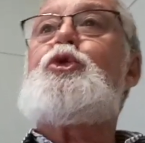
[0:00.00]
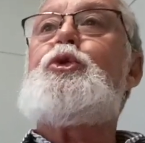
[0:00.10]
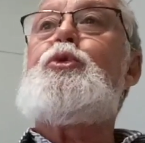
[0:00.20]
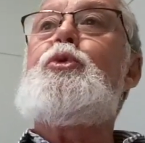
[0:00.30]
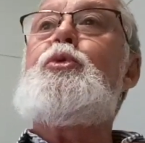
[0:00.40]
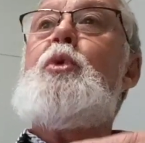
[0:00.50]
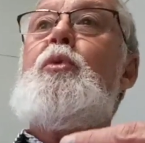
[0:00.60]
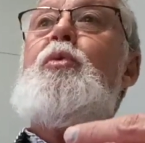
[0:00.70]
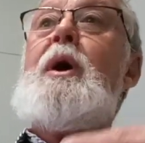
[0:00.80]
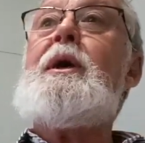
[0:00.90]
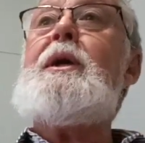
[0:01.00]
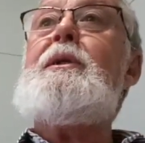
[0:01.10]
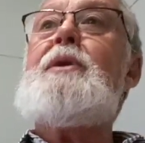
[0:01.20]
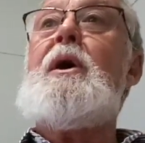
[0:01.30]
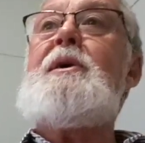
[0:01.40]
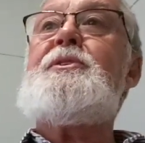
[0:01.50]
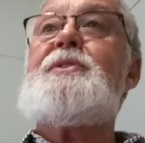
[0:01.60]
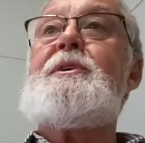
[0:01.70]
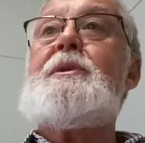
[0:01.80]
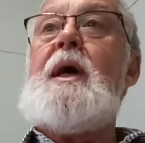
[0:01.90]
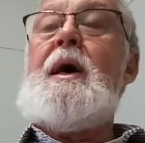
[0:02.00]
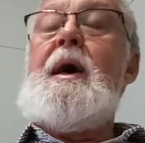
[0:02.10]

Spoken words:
to recognise that